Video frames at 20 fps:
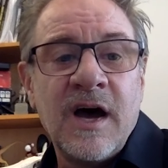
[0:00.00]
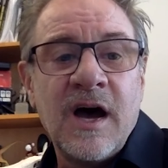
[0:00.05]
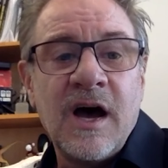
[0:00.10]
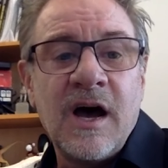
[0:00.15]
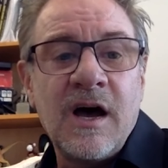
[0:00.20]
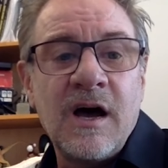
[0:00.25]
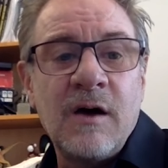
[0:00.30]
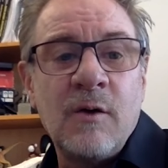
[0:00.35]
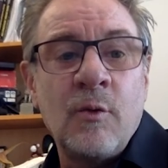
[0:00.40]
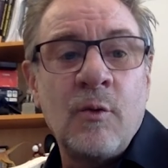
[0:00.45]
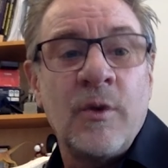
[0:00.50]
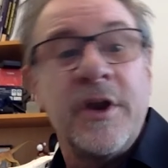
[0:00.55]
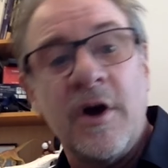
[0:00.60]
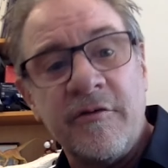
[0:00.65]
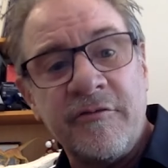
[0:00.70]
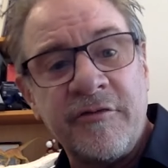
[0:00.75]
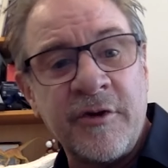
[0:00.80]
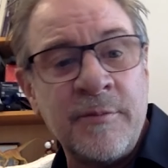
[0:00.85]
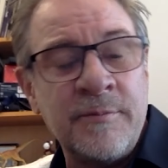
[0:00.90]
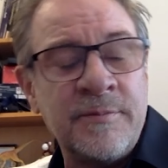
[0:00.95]
Uh, we know
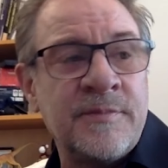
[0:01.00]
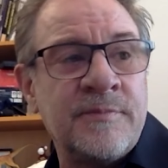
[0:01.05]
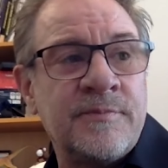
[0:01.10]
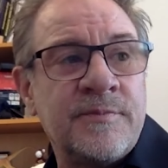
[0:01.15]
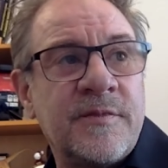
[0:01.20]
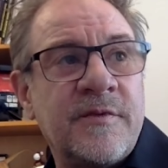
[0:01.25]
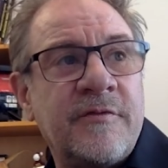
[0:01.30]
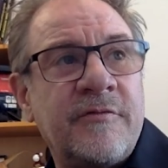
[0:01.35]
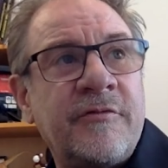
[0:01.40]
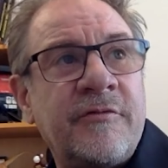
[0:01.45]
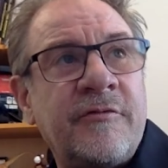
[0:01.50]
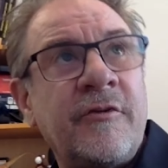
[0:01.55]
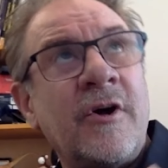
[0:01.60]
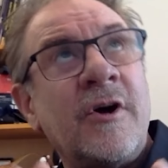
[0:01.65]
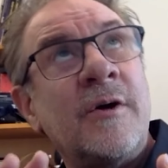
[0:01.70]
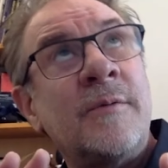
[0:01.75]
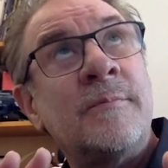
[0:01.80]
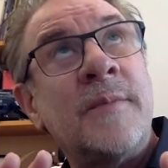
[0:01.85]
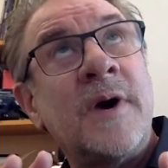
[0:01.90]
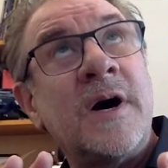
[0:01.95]
from
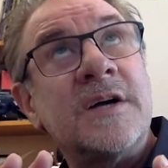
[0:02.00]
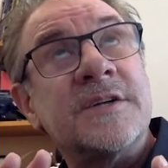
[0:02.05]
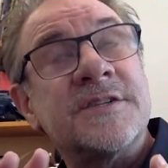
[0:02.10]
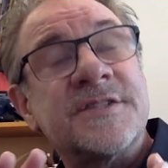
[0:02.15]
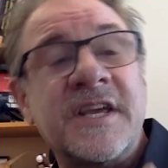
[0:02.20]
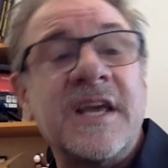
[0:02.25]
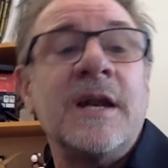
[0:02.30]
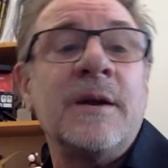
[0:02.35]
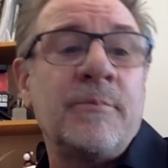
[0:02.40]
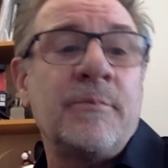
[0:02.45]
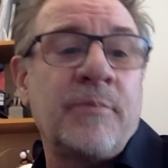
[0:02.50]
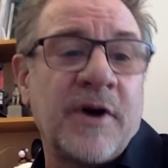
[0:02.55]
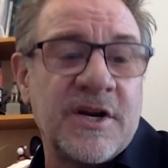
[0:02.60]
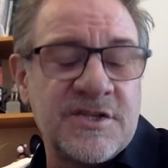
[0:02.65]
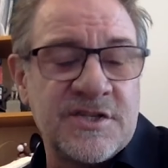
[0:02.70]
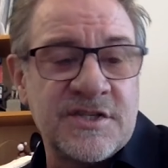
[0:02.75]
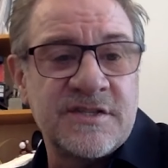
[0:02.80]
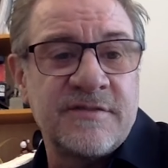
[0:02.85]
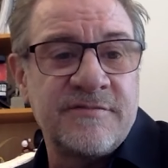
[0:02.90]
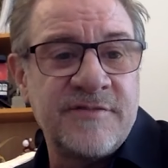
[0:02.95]
From uh, skin
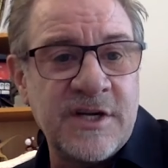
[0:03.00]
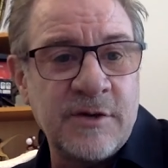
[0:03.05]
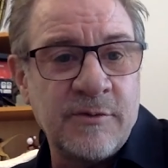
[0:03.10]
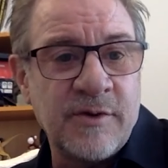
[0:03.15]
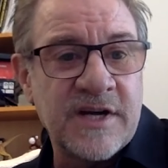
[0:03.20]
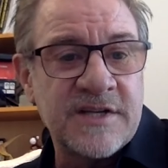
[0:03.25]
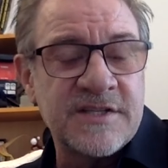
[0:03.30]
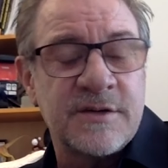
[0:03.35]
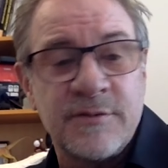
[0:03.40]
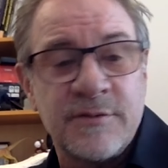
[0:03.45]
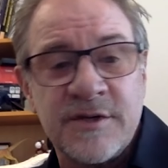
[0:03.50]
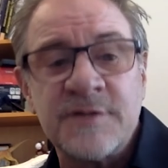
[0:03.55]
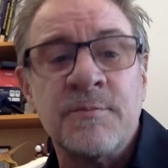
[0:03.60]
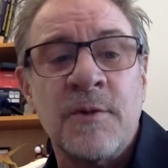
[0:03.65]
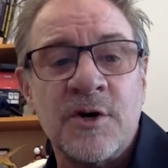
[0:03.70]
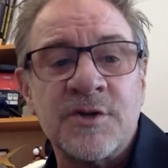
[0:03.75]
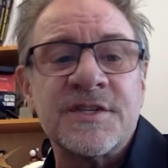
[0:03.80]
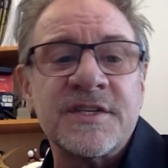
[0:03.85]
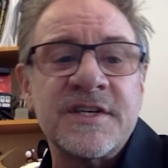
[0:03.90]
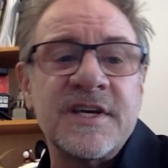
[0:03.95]
impressions of T-Rex, it was
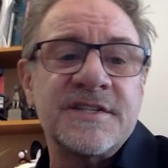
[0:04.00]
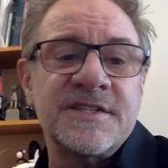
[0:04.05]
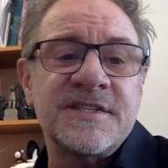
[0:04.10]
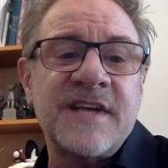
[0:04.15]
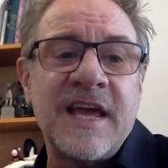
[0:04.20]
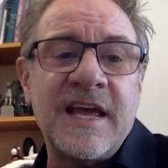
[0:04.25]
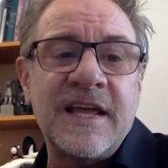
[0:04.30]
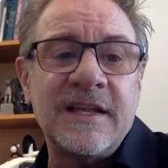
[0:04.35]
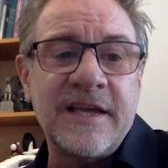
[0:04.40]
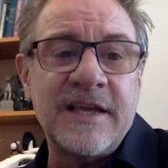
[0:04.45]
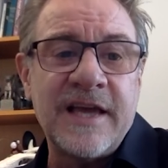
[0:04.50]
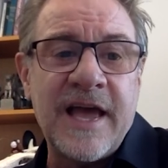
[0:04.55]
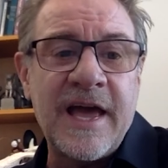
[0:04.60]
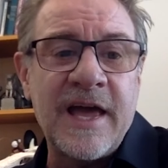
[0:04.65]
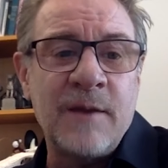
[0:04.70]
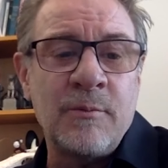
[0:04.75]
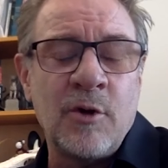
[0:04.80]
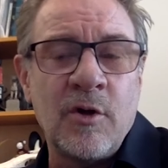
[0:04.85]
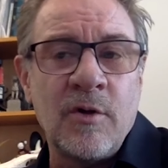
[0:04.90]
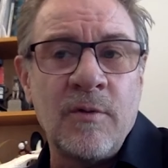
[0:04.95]
mostly a scaly
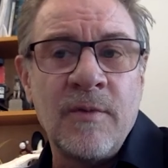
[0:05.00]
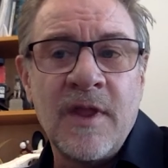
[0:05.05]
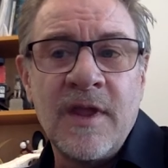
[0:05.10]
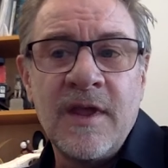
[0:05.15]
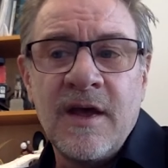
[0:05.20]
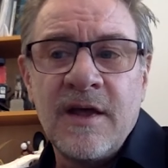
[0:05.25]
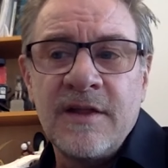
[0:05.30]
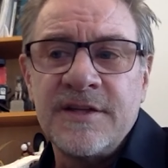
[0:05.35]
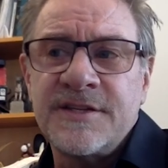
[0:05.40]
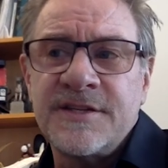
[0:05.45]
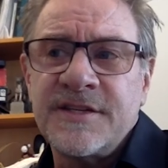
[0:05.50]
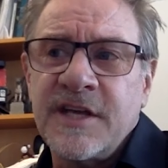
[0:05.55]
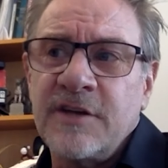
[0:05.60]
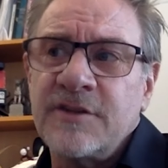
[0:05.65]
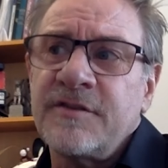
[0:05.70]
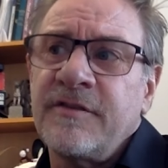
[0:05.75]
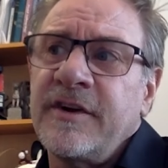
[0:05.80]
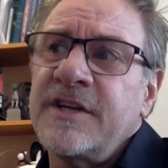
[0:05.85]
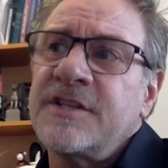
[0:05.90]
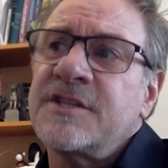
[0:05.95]
animal. The scales
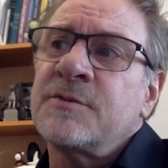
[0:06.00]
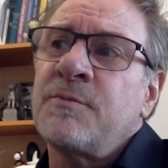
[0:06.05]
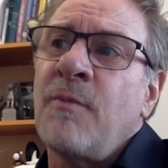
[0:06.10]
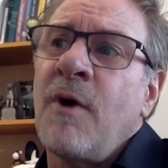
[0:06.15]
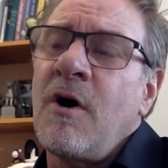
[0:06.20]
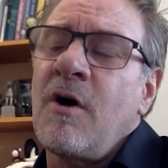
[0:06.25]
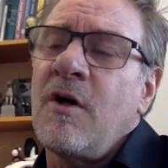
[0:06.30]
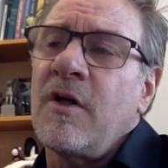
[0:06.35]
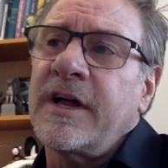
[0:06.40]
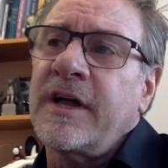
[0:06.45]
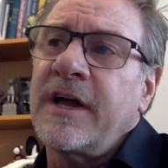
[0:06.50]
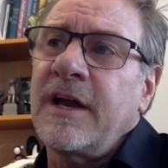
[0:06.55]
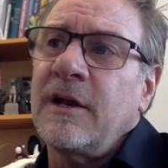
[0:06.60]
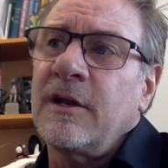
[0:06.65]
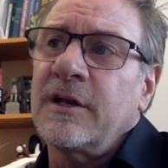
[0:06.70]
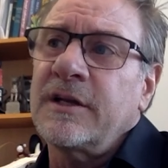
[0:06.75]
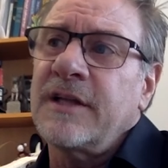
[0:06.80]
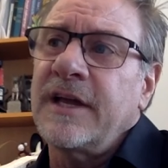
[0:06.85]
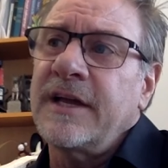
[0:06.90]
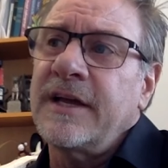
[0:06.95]
were very small. It kind of
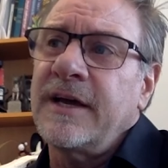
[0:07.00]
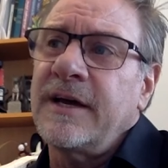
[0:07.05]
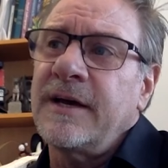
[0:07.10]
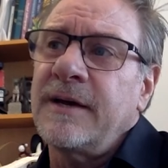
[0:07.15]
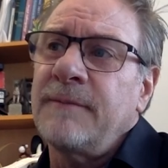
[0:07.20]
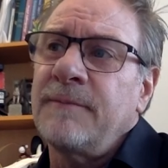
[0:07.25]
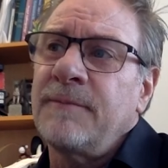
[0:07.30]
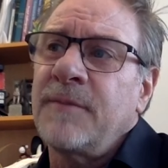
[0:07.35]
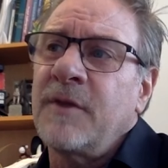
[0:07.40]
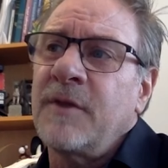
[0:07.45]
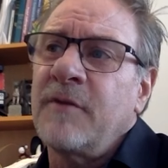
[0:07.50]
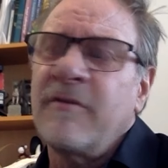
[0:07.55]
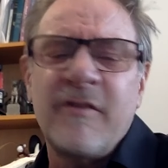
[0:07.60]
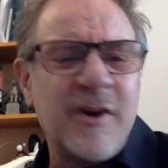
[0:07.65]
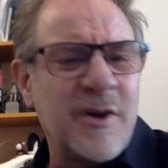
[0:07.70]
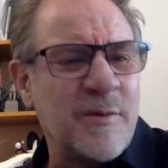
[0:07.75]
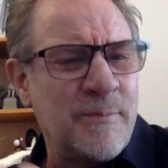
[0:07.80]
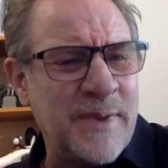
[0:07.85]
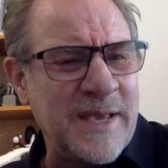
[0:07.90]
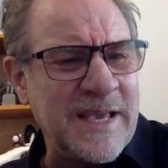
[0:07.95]
looked like a
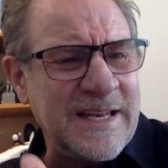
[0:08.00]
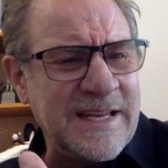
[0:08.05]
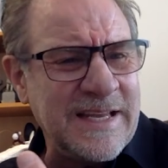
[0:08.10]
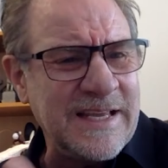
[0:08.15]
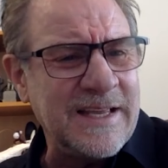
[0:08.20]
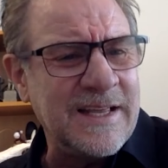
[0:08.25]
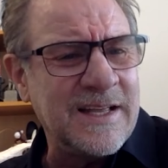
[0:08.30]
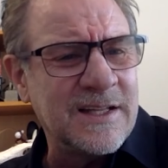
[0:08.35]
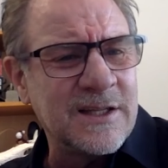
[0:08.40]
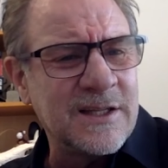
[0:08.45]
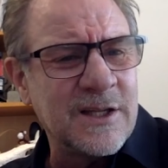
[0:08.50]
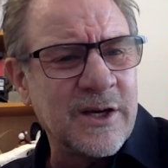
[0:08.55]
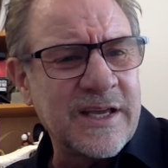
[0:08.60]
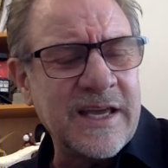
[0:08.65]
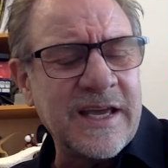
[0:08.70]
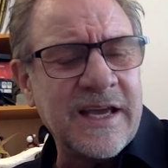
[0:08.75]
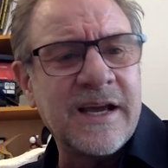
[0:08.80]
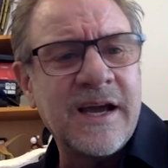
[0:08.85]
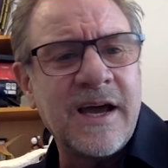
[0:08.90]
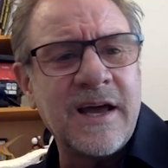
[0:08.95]
very beady
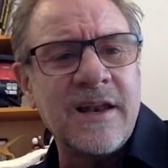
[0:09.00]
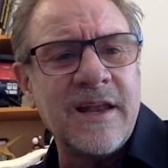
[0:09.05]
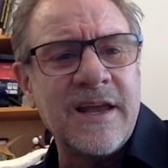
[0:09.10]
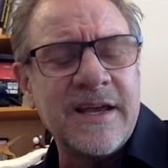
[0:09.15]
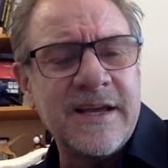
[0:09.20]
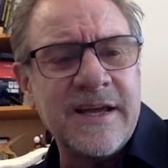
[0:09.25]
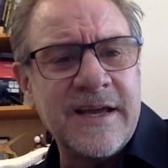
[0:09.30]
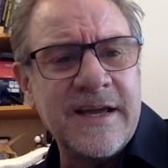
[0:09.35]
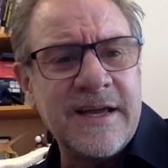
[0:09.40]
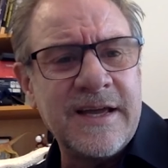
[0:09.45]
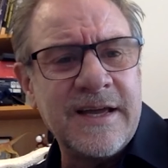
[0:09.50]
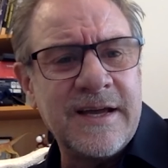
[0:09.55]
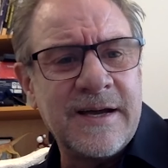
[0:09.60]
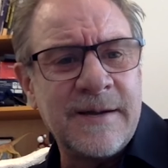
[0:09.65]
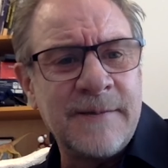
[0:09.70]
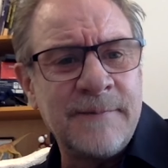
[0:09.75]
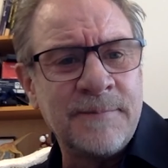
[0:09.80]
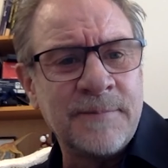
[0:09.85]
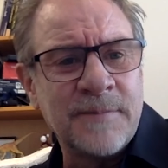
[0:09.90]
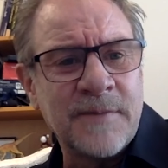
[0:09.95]
looking, kind of like a
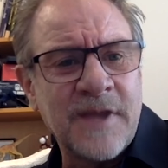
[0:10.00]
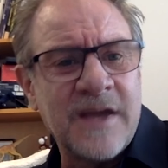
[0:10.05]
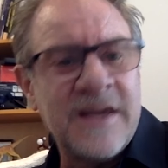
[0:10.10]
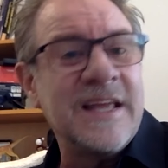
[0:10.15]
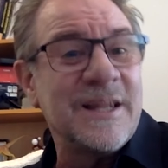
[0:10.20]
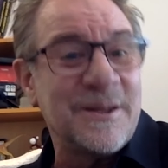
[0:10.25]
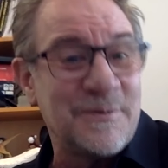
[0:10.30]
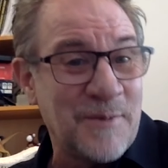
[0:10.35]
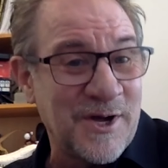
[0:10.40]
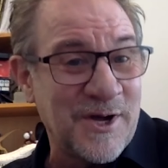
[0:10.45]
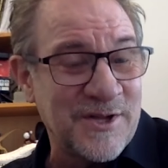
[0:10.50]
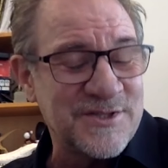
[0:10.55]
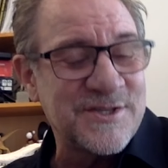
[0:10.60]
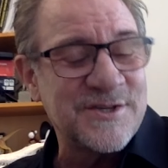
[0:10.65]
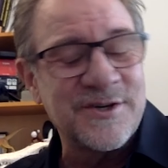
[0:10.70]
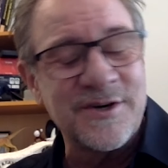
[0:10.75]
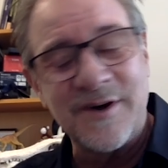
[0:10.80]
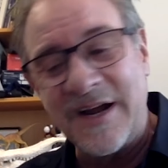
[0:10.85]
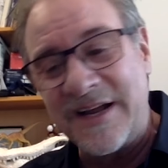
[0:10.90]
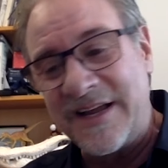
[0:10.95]
uh, a Gila
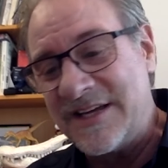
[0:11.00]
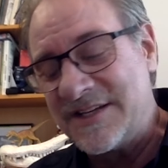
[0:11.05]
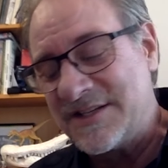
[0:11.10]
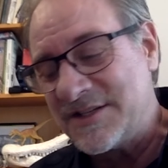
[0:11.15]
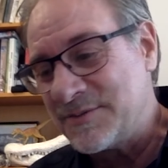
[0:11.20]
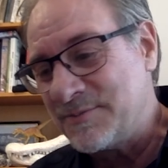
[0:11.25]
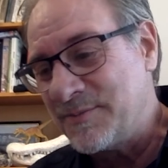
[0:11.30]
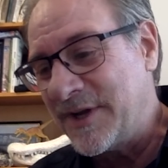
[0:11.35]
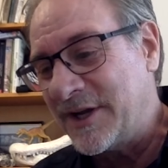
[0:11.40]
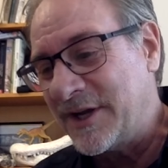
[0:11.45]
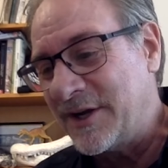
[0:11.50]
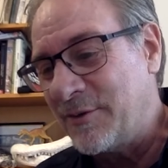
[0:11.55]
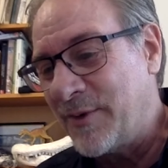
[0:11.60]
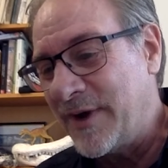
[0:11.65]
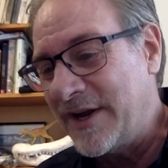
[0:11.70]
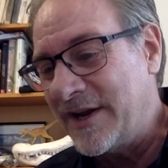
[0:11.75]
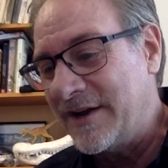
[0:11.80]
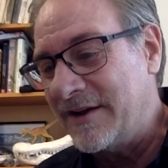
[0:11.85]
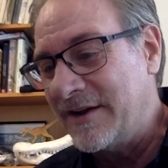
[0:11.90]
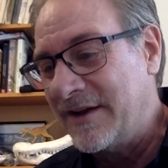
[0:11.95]
monster, I guess would be a good
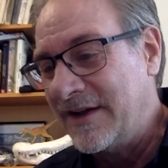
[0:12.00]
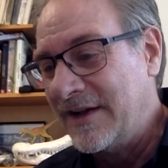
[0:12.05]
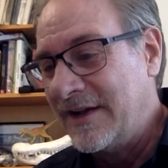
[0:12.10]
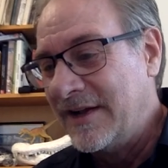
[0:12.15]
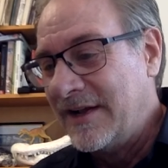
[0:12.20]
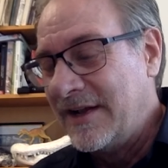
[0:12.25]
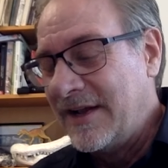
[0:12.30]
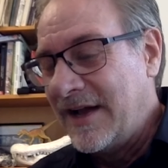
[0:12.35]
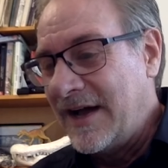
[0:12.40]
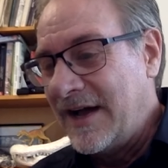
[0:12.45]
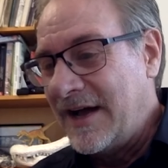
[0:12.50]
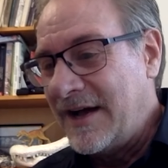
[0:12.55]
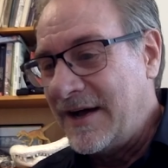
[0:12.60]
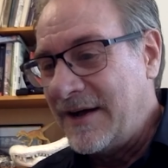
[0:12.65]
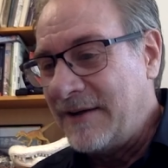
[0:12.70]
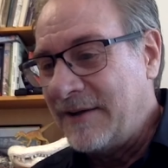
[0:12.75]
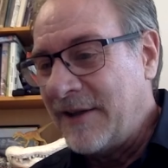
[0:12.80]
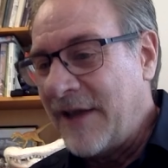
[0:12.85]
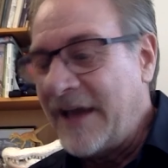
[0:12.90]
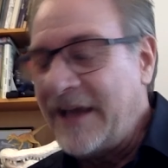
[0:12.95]
way to uh,
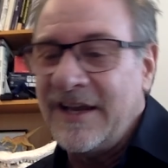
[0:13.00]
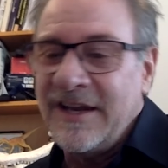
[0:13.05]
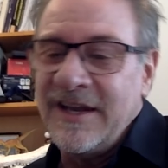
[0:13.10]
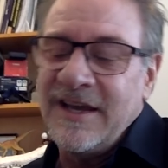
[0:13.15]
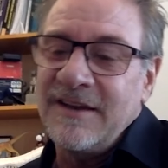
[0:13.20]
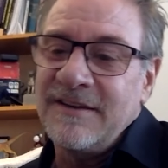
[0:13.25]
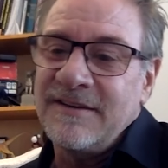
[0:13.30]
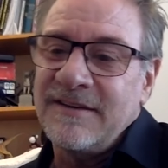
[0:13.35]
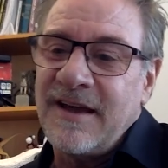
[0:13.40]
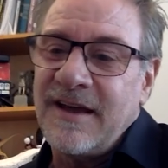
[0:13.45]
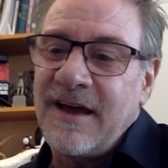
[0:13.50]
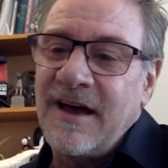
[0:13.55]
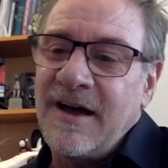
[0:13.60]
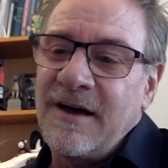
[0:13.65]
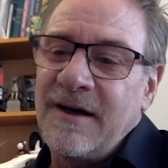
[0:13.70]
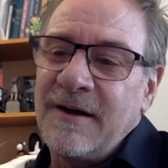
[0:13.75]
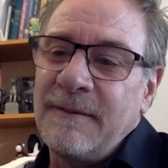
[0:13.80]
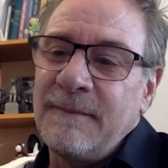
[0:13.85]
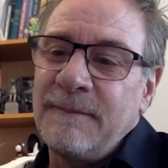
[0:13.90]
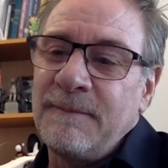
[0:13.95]
liken it.
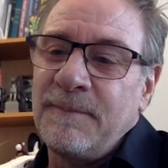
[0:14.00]
Uh,